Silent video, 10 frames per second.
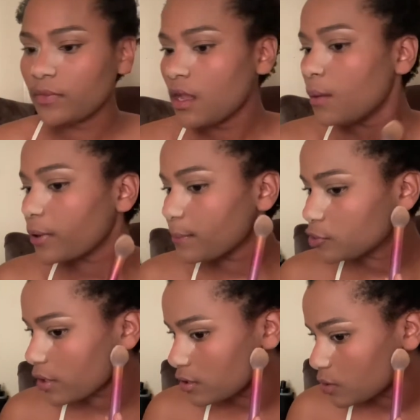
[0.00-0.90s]

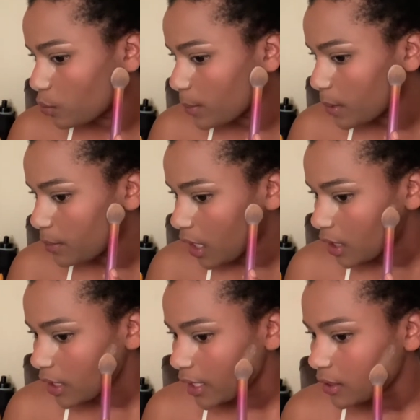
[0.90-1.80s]
perpetrators and women being,
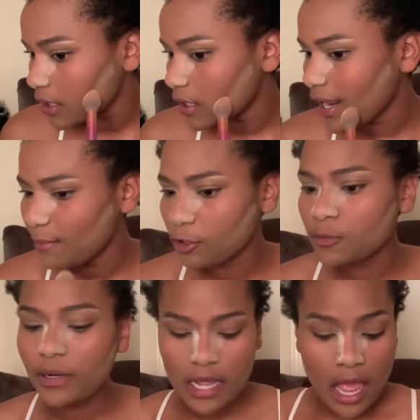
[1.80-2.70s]
like, the enablers.
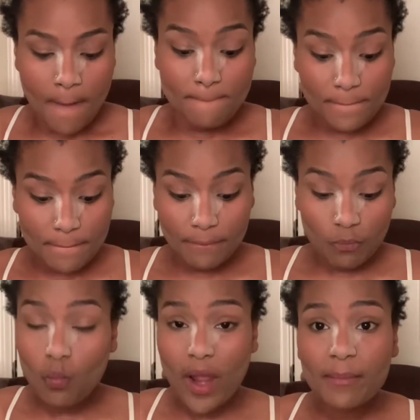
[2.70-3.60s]
But
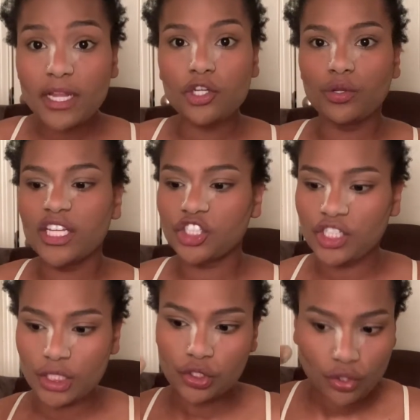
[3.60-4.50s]
women do this
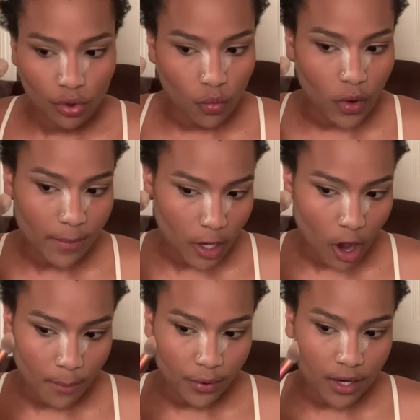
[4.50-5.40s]
shit, too. Women are
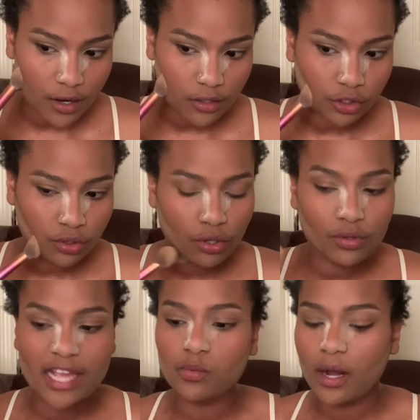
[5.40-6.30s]
predators, too.
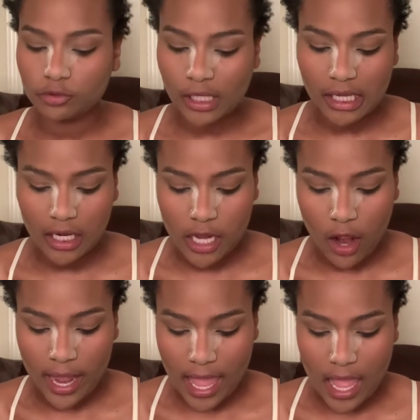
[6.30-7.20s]
That's what I'm trying to get in y'all
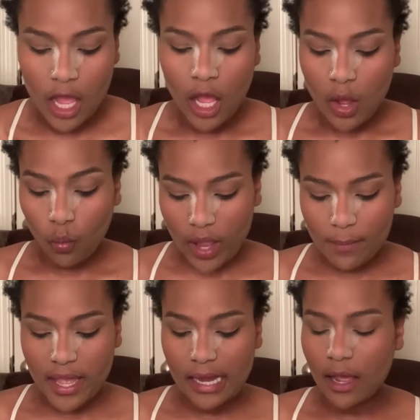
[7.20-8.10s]
head.
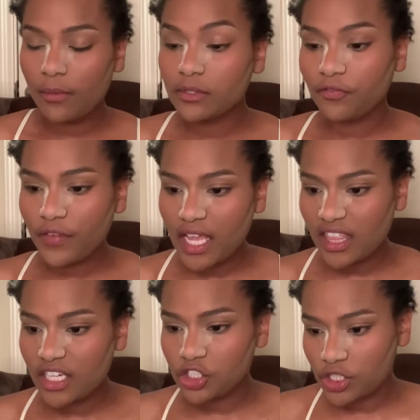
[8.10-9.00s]
Women defend
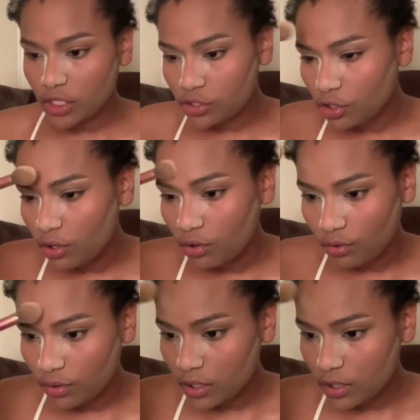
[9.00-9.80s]
this shit, too.